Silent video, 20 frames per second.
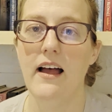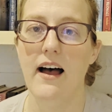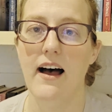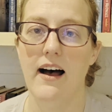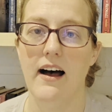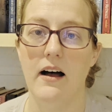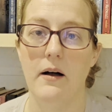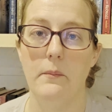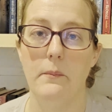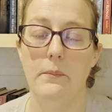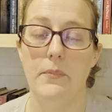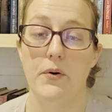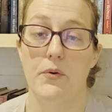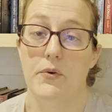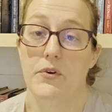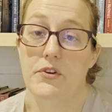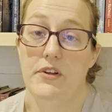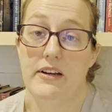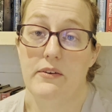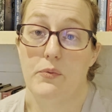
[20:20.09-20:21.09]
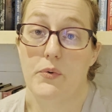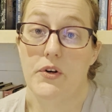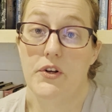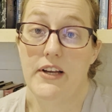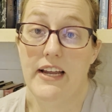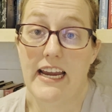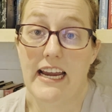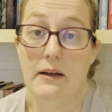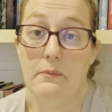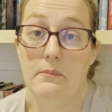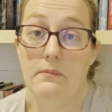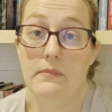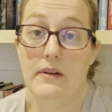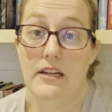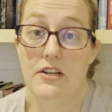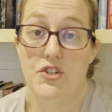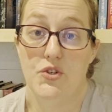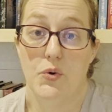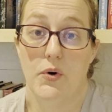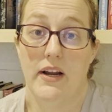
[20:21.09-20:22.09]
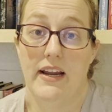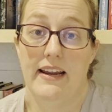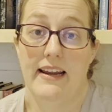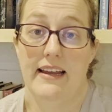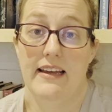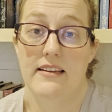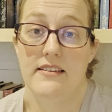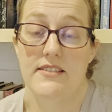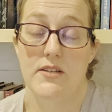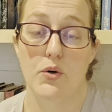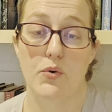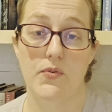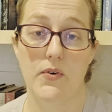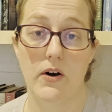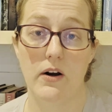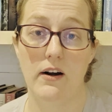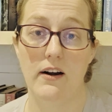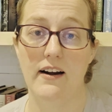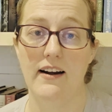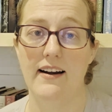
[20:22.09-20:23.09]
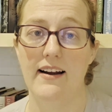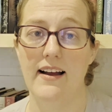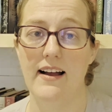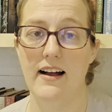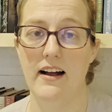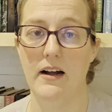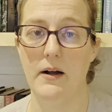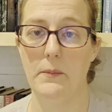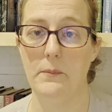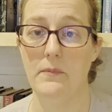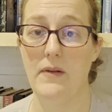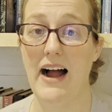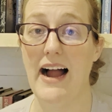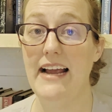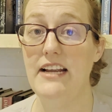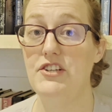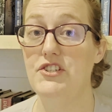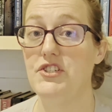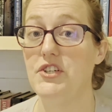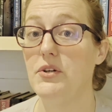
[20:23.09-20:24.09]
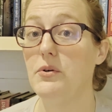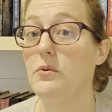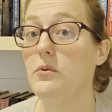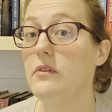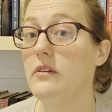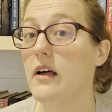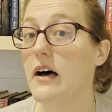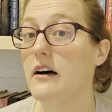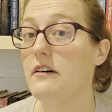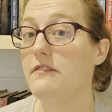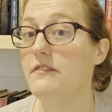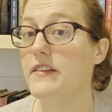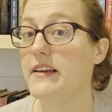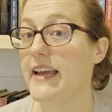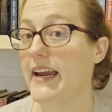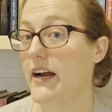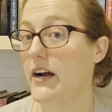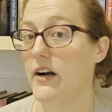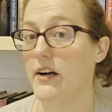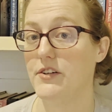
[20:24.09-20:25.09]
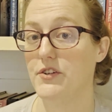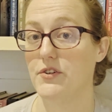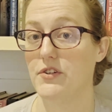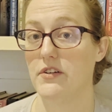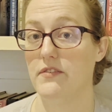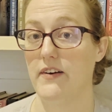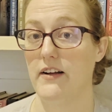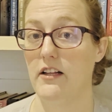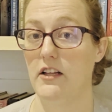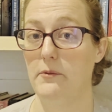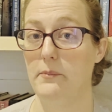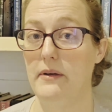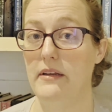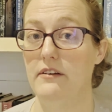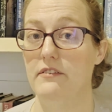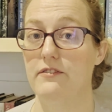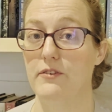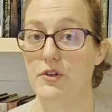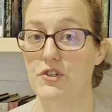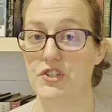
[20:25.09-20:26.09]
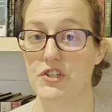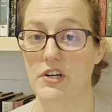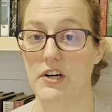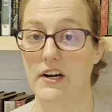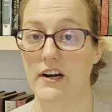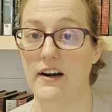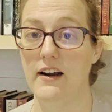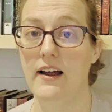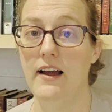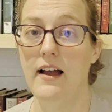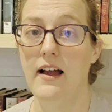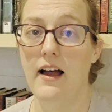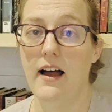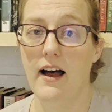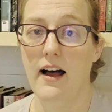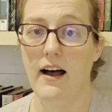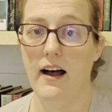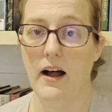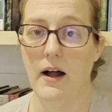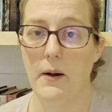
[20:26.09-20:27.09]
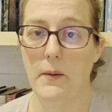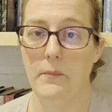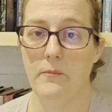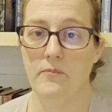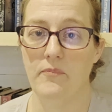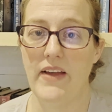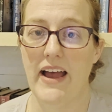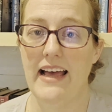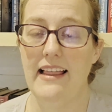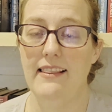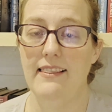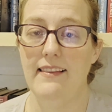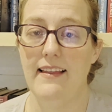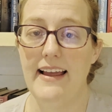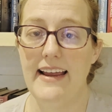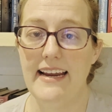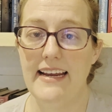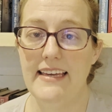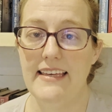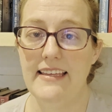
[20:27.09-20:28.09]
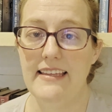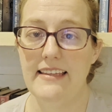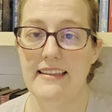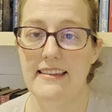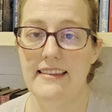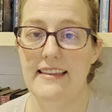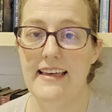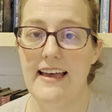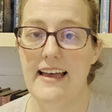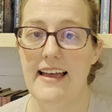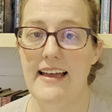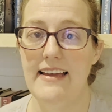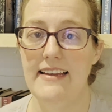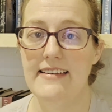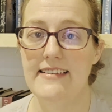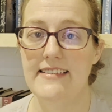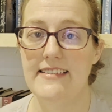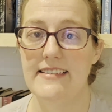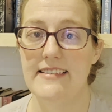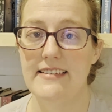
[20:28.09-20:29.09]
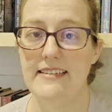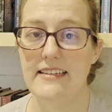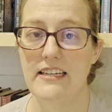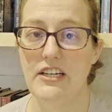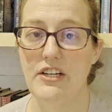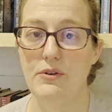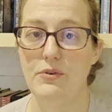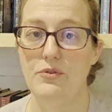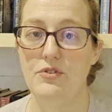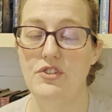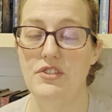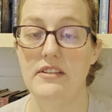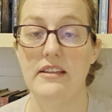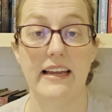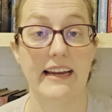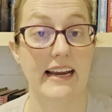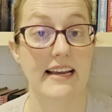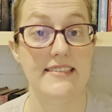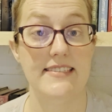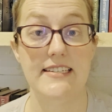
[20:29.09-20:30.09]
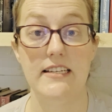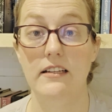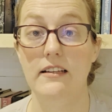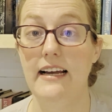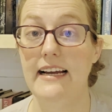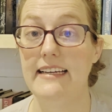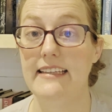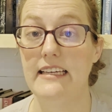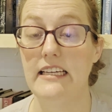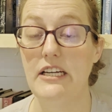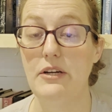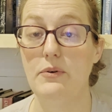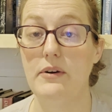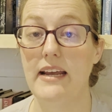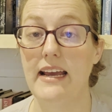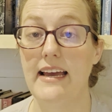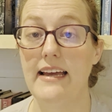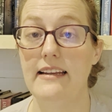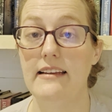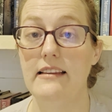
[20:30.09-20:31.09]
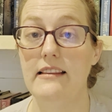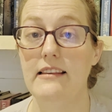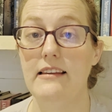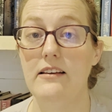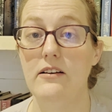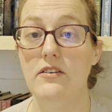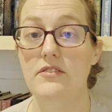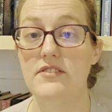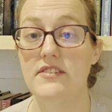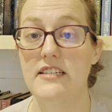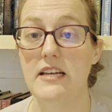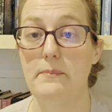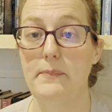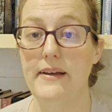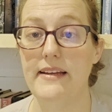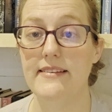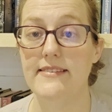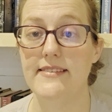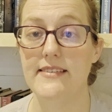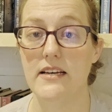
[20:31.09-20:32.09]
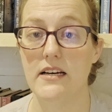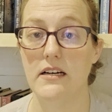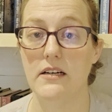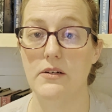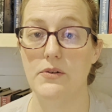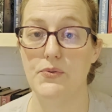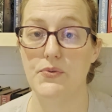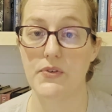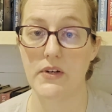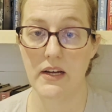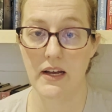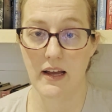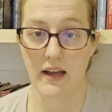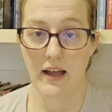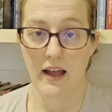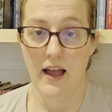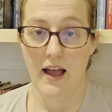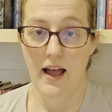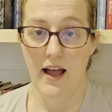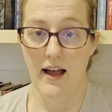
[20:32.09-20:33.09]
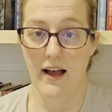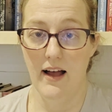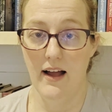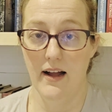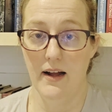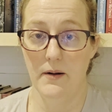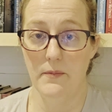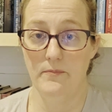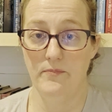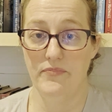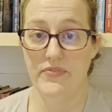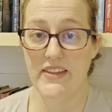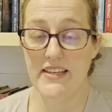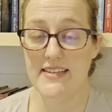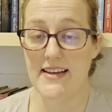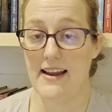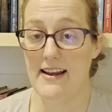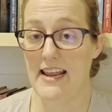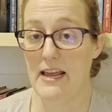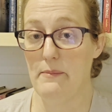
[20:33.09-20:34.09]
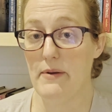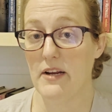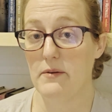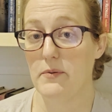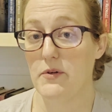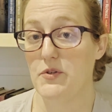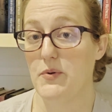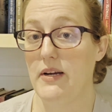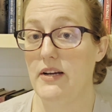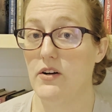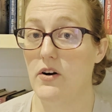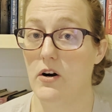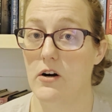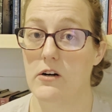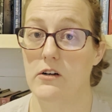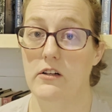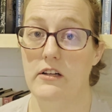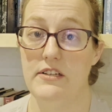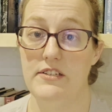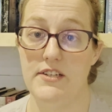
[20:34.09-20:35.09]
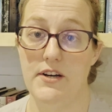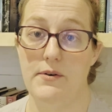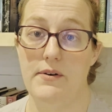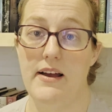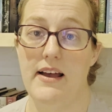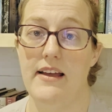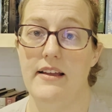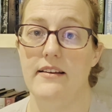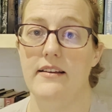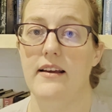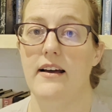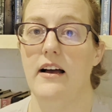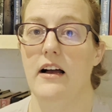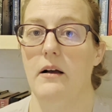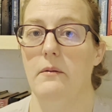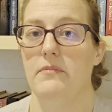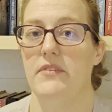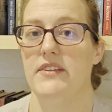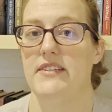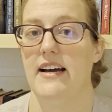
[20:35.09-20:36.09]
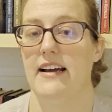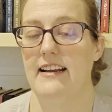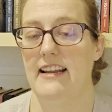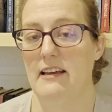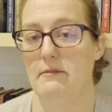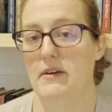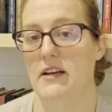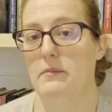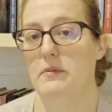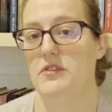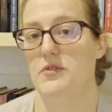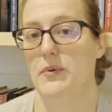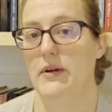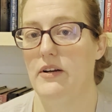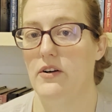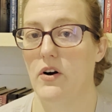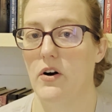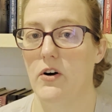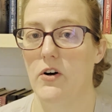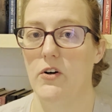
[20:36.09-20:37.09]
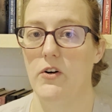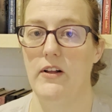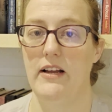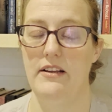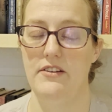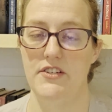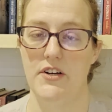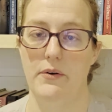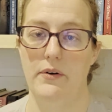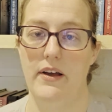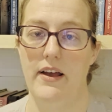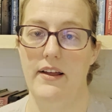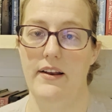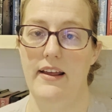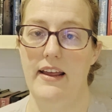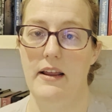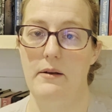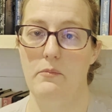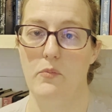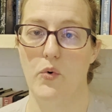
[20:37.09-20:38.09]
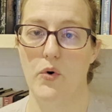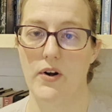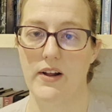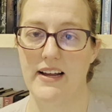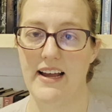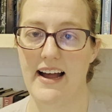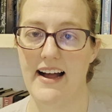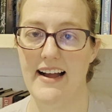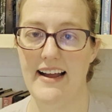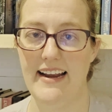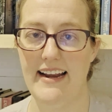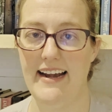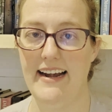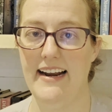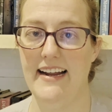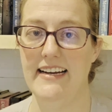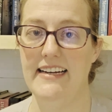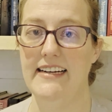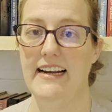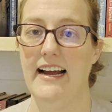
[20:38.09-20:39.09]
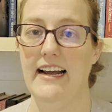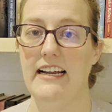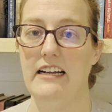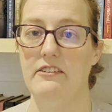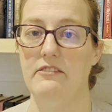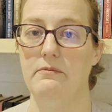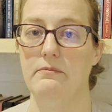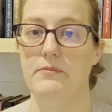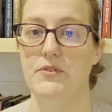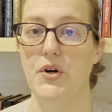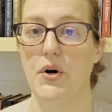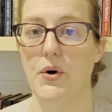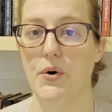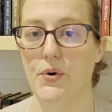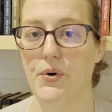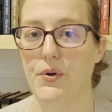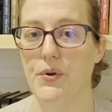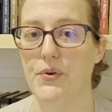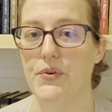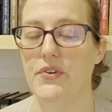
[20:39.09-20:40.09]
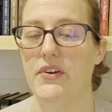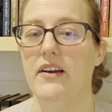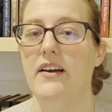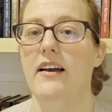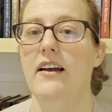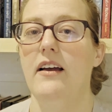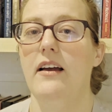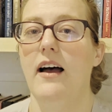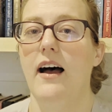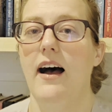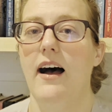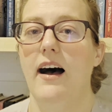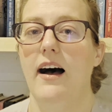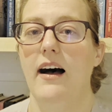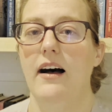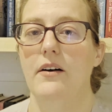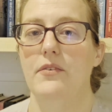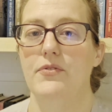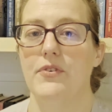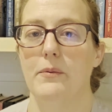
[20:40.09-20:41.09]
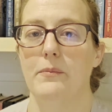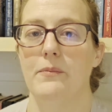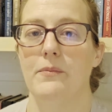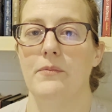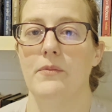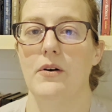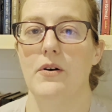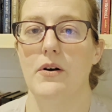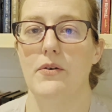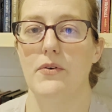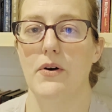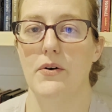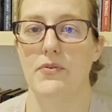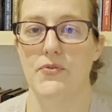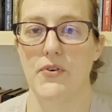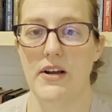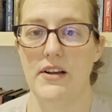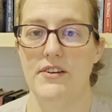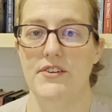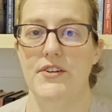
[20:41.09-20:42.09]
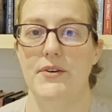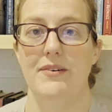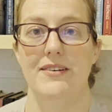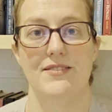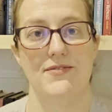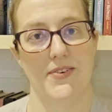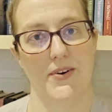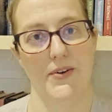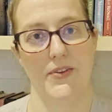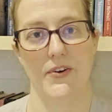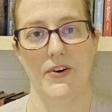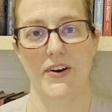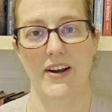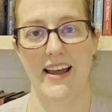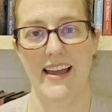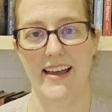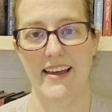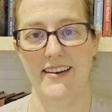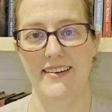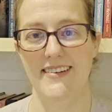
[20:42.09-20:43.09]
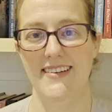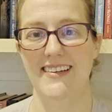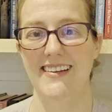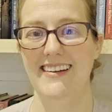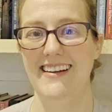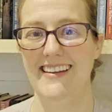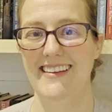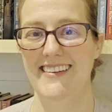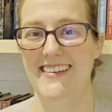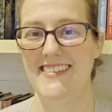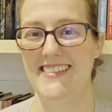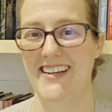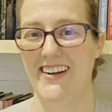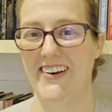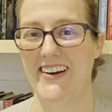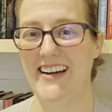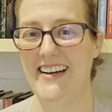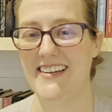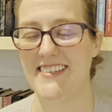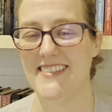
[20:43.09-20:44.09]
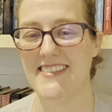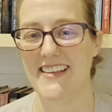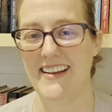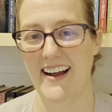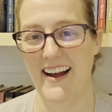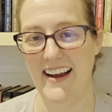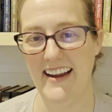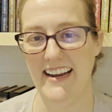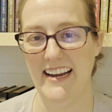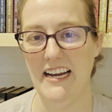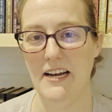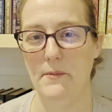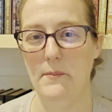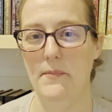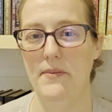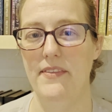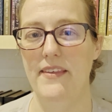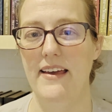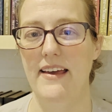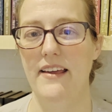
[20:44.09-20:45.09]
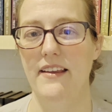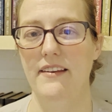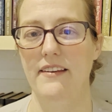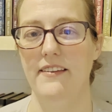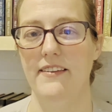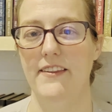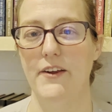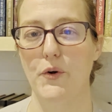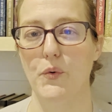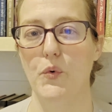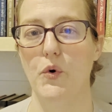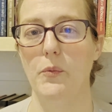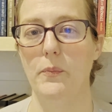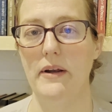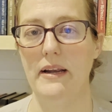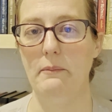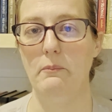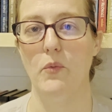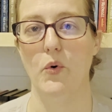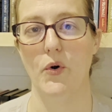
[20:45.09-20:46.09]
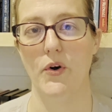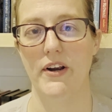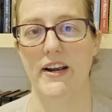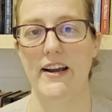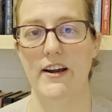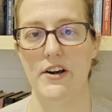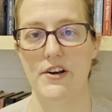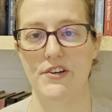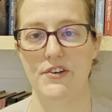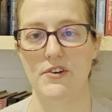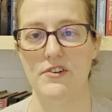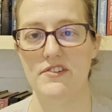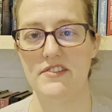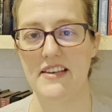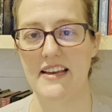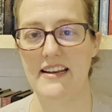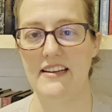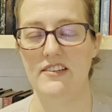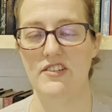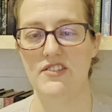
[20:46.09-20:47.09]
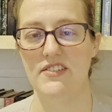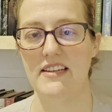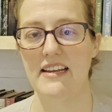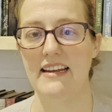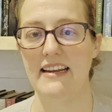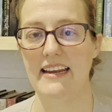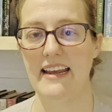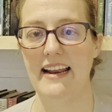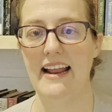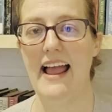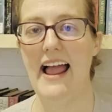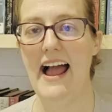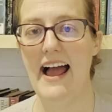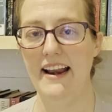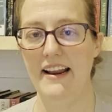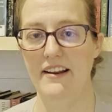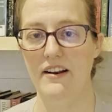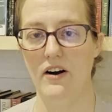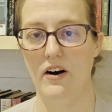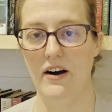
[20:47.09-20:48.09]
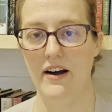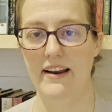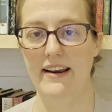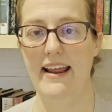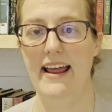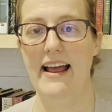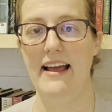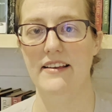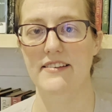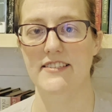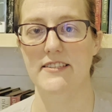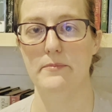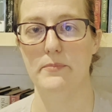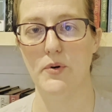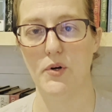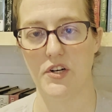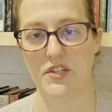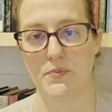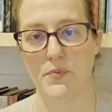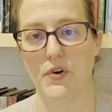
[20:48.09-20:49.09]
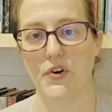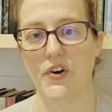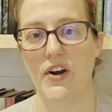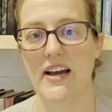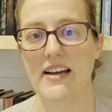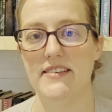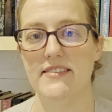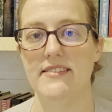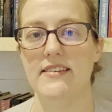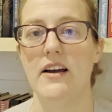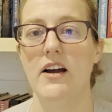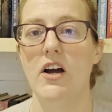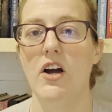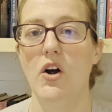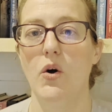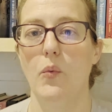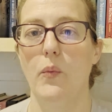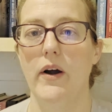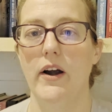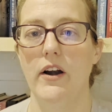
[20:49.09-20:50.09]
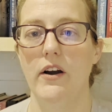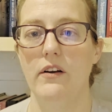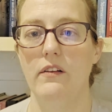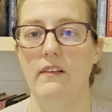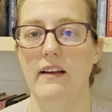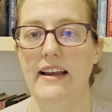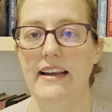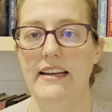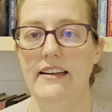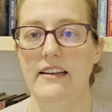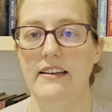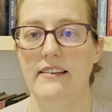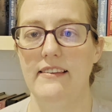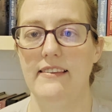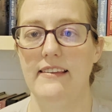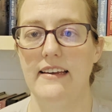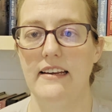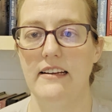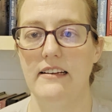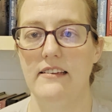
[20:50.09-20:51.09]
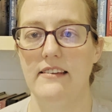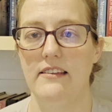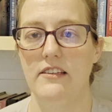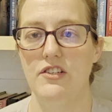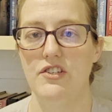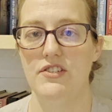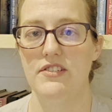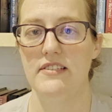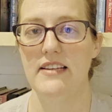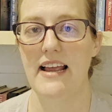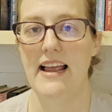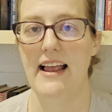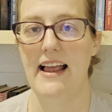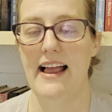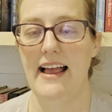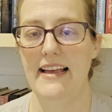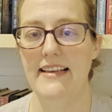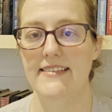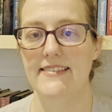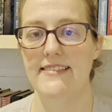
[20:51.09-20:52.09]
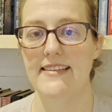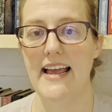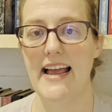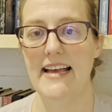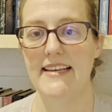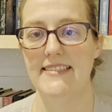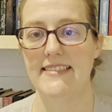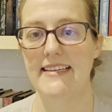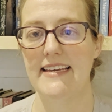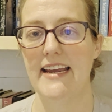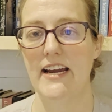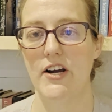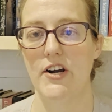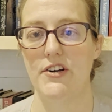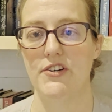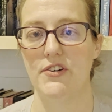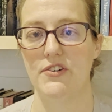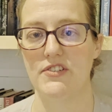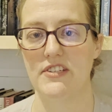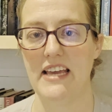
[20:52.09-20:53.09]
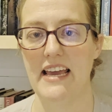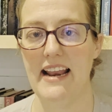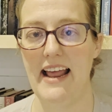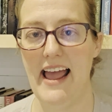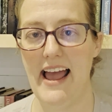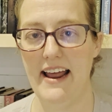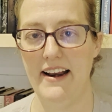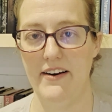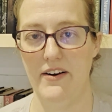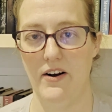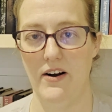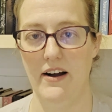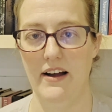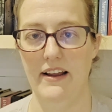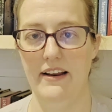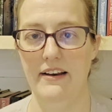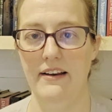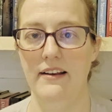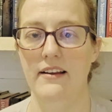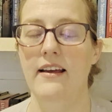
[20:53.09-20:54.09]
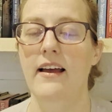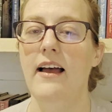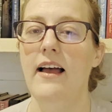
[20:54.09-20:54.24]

But really am enjoying it so far. I do love the character development for sure. I like that I still like that you get little snippets of the dynamic between Carl and Donut, the dynamic between Carl and Donut and Mordecai. And I am told from a friend who is further ahead in the series than I am that there will be more characters that just get added on as the books progress, where like they just as the characters get added on,